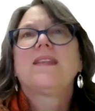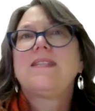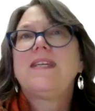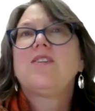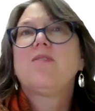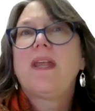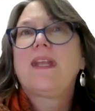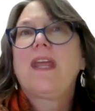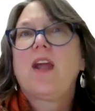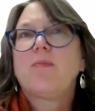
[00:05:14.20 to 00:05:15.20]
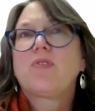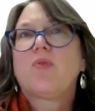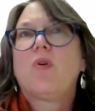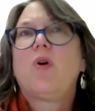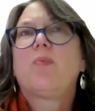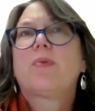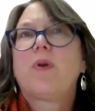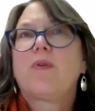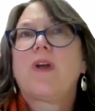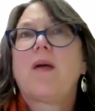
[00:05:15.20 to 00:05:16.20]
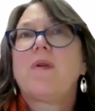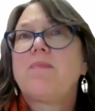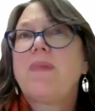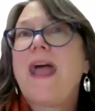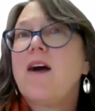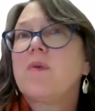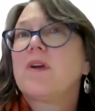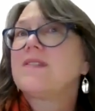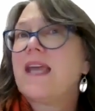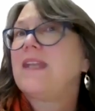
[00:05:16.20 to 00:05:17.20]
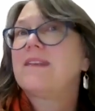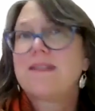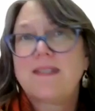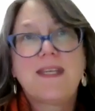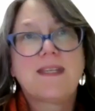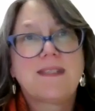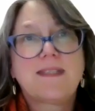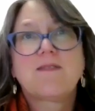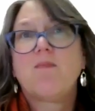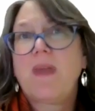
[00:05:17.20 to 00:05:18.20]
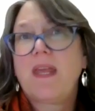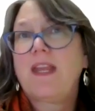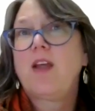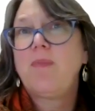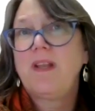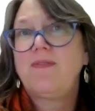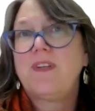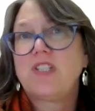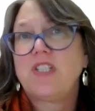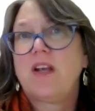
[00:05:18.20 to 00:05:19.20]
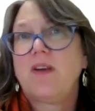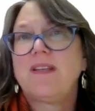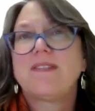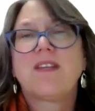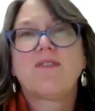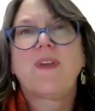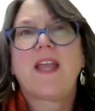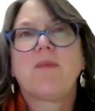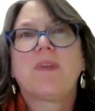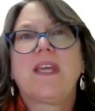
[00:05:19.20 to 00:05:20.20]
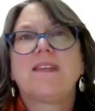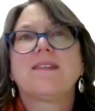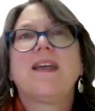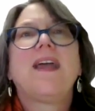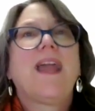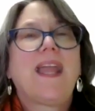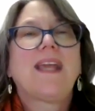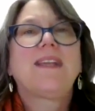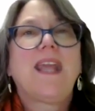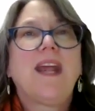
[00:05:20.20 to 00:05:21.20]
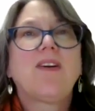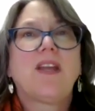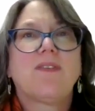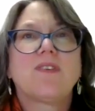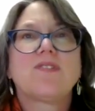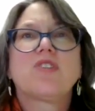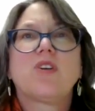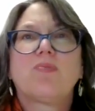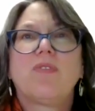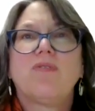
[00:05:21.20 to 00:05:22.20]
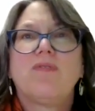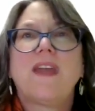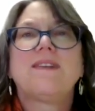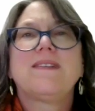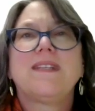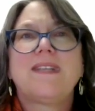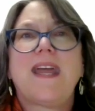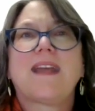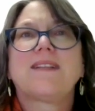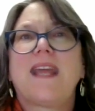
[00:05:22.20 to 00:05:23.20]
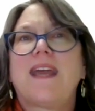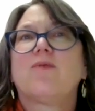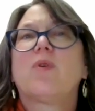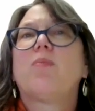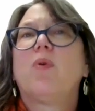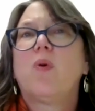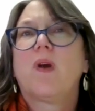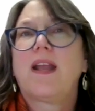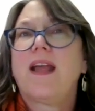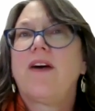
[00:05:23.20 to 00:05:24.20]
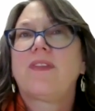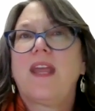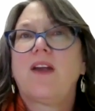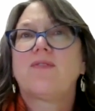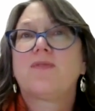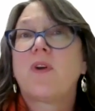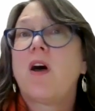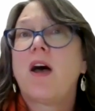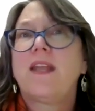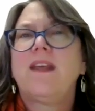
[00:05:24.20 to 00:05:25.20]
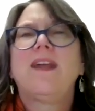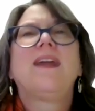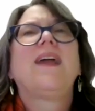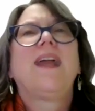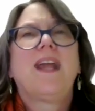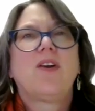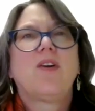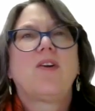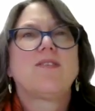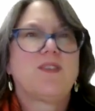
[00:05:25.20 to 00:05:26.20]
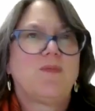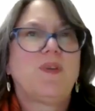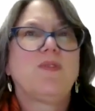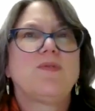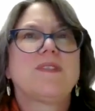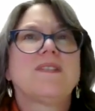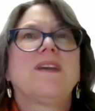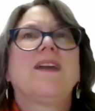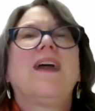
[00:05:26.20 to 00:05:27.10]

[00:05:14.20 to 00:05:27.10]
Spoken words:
The Senior Medicare Patrol program empowers and assists Medicare beneficiaries, their families, and caregivers to prevent, detect, and report healthcare fraud, errors, abuse.